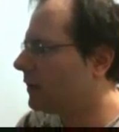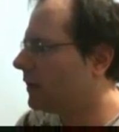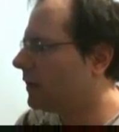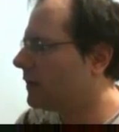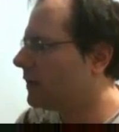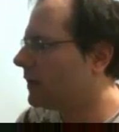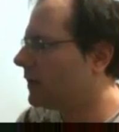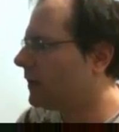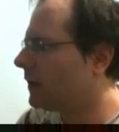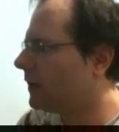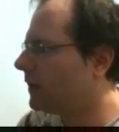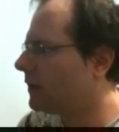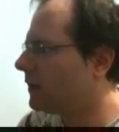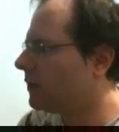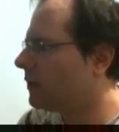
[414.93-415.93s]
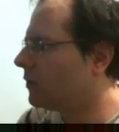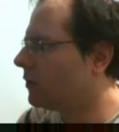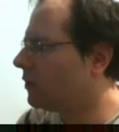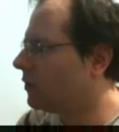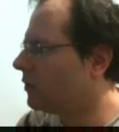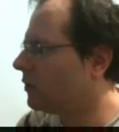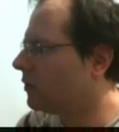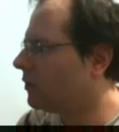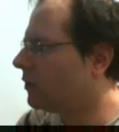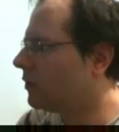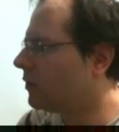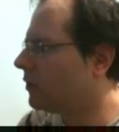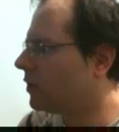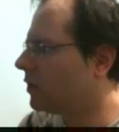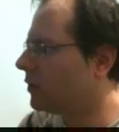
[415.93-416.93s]
Let's set this to
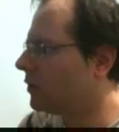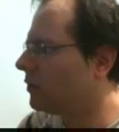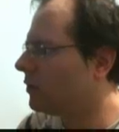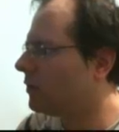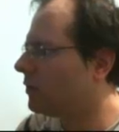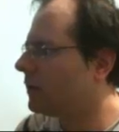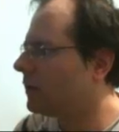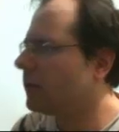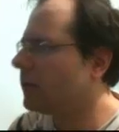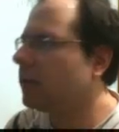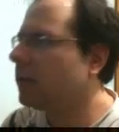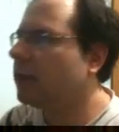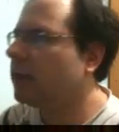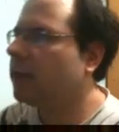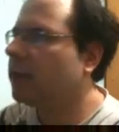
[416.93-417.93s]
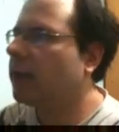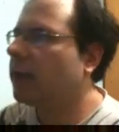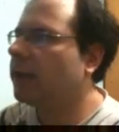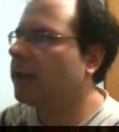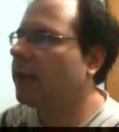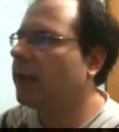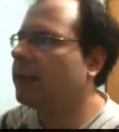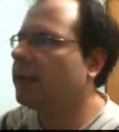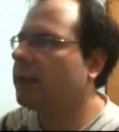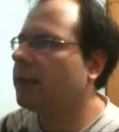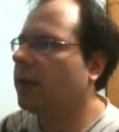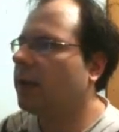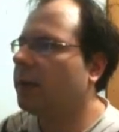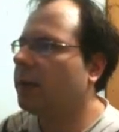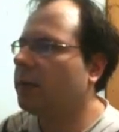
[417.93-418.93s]
2, and that's
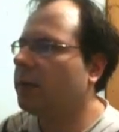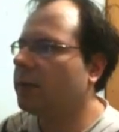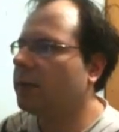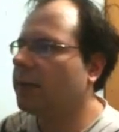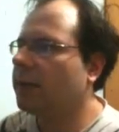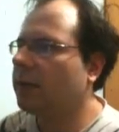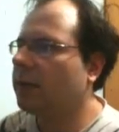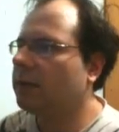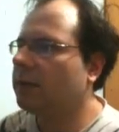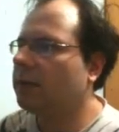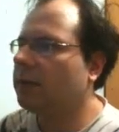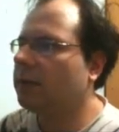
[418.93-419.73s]
how it would sound.